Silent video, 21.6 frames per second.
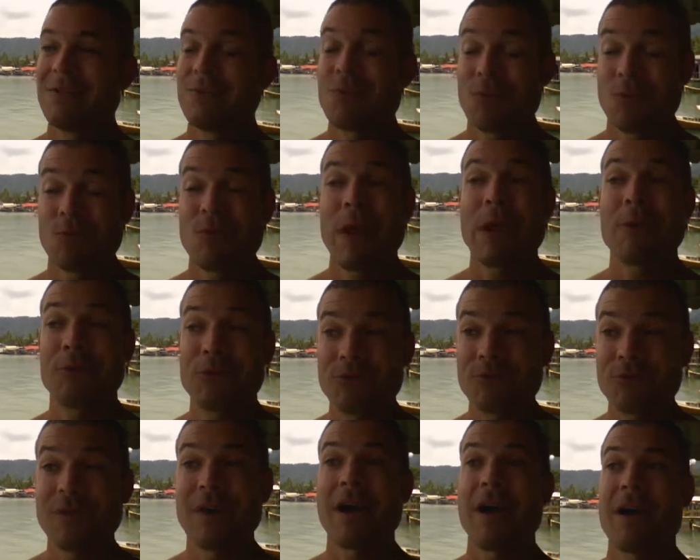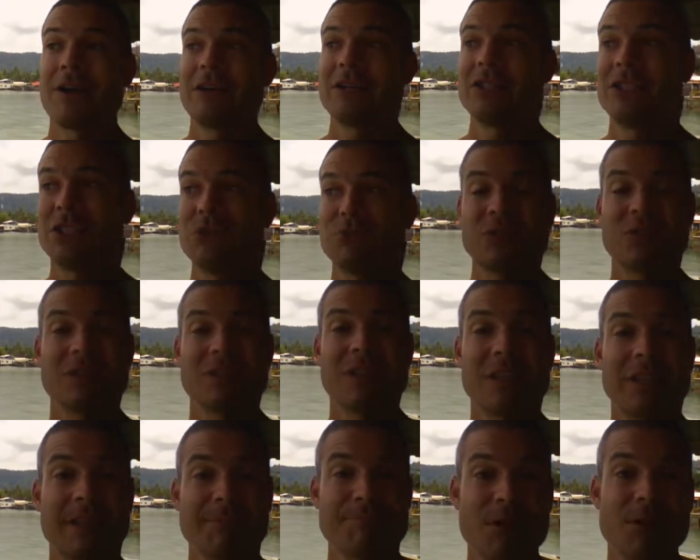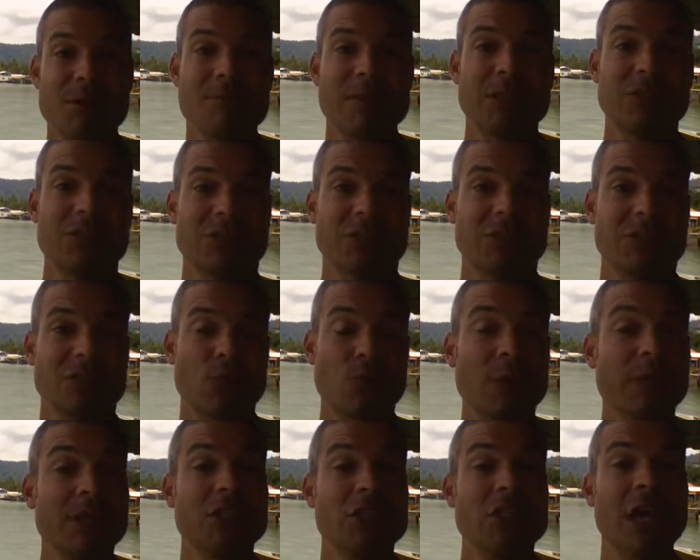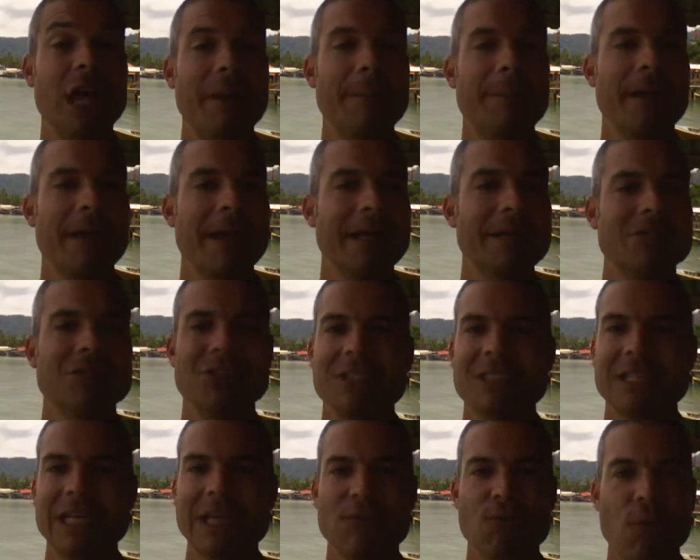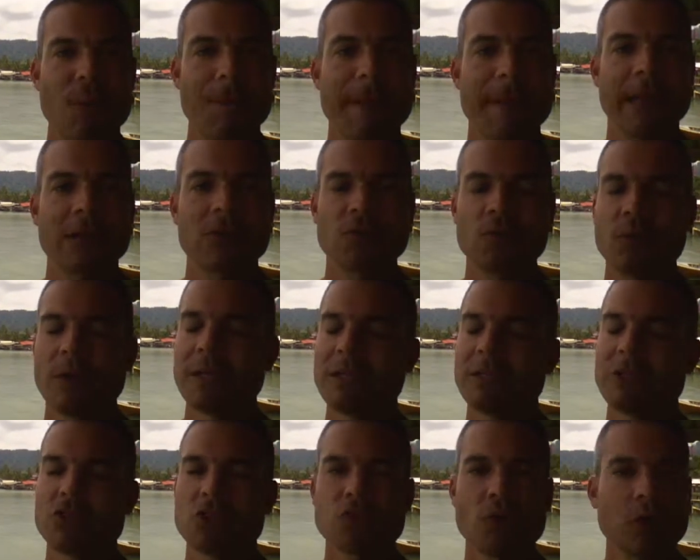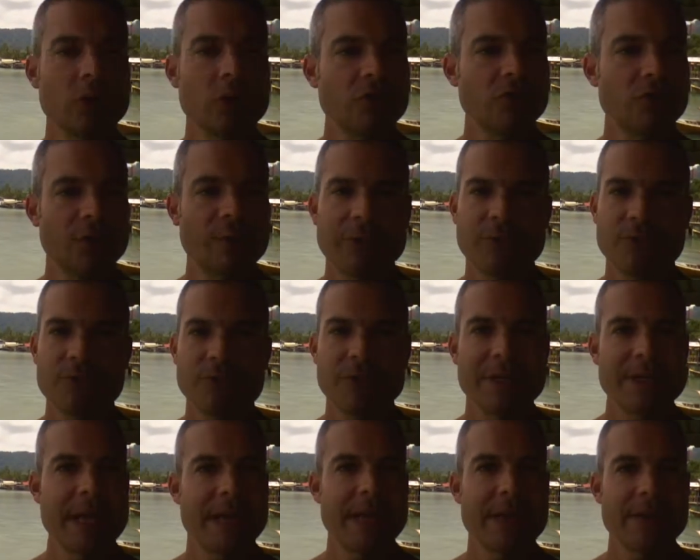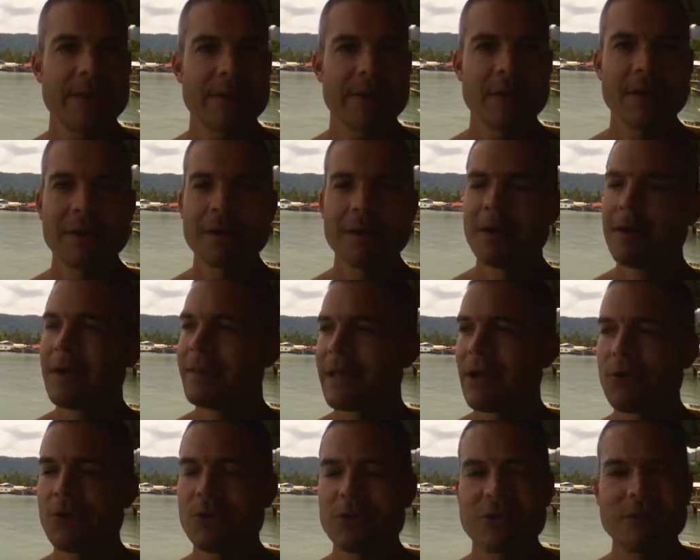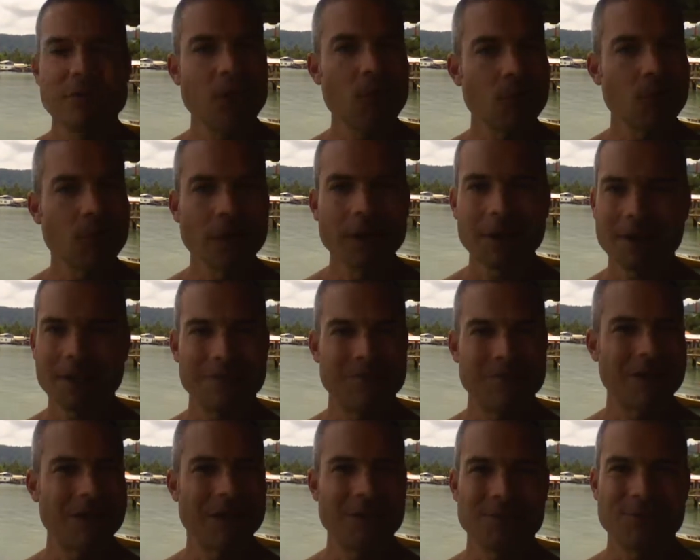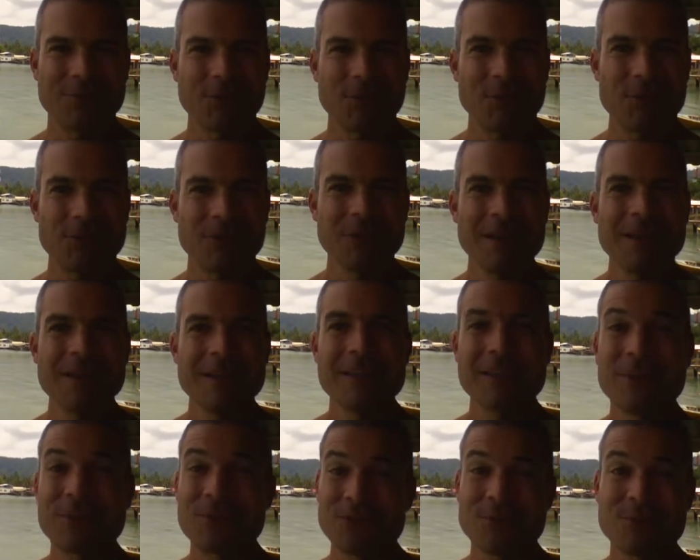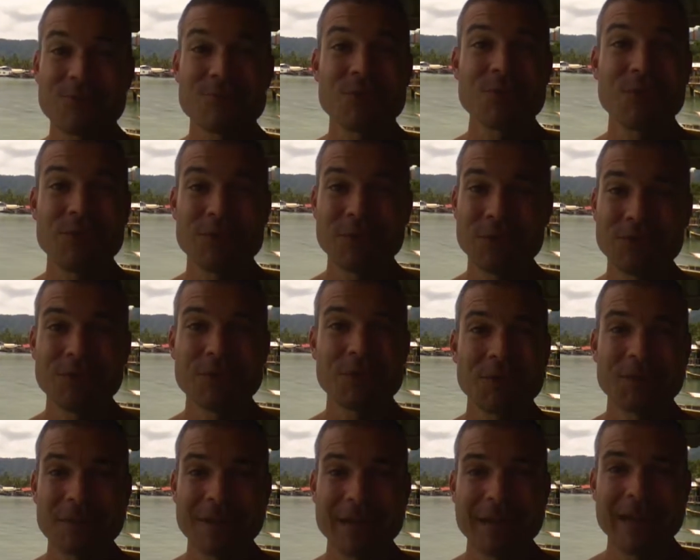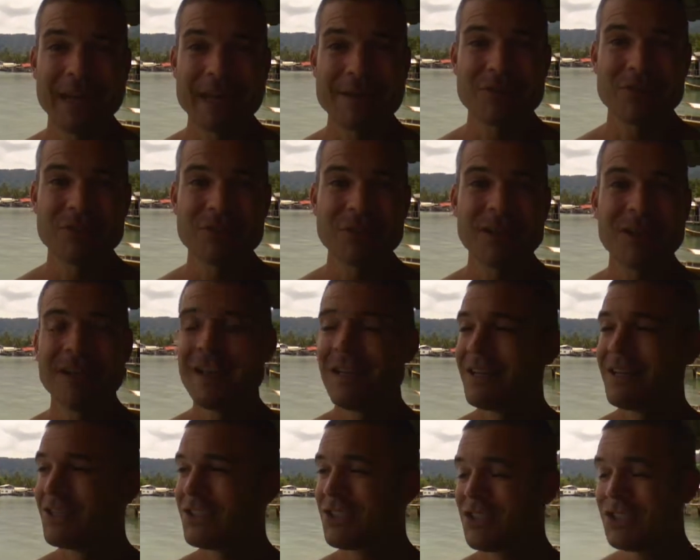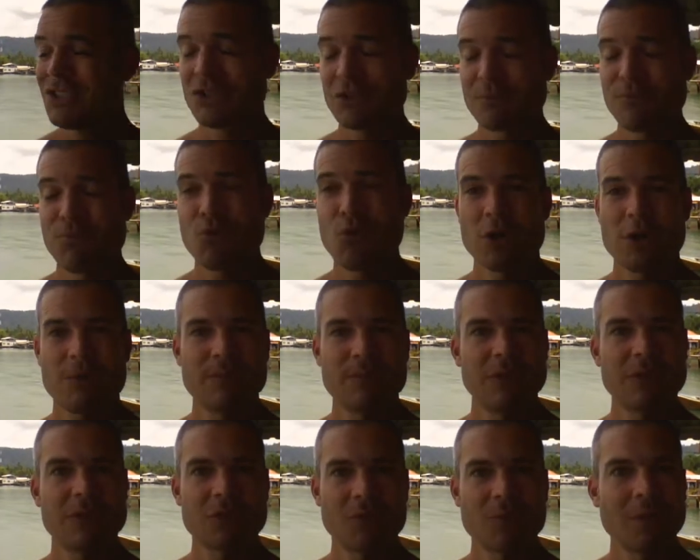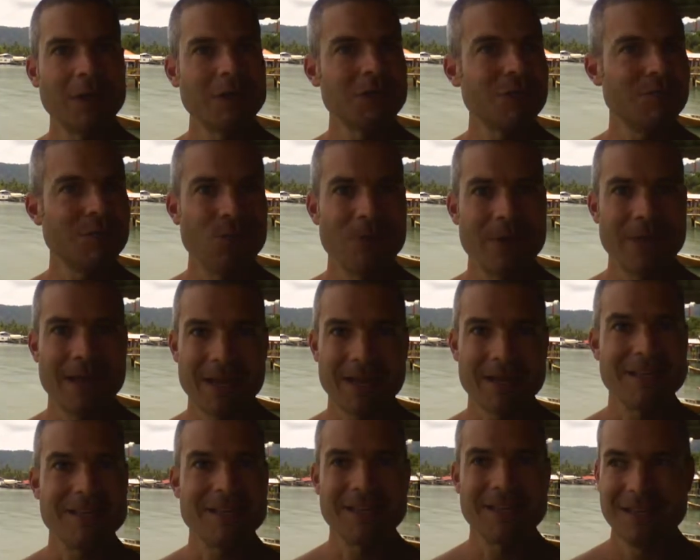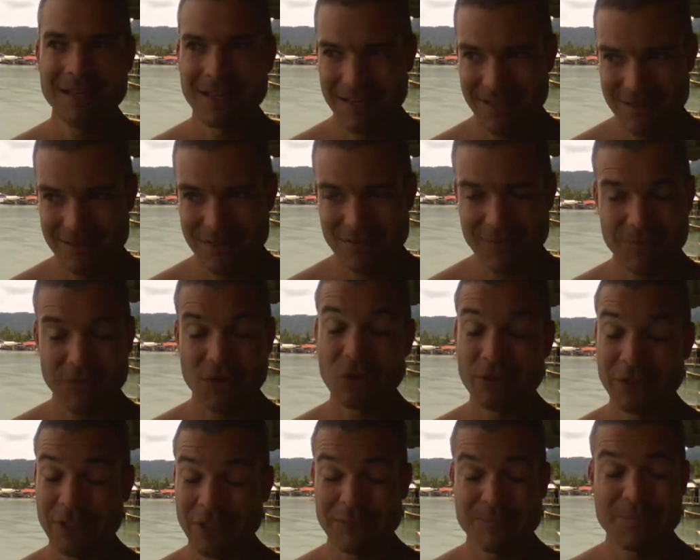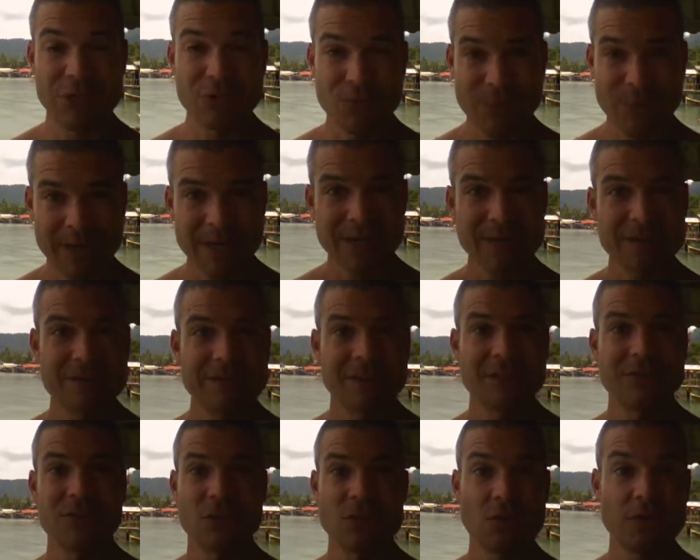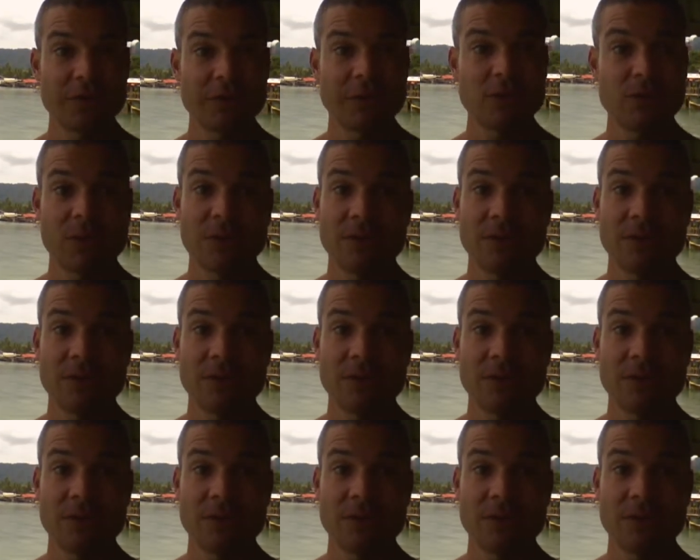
well, I was fired. She was pretty much quit a job and she never went back to it. And the struggles we went through to get here, there was no luck involved, folks. There were some real difficult times she supported me so much, but we had difficulties between us, difficulties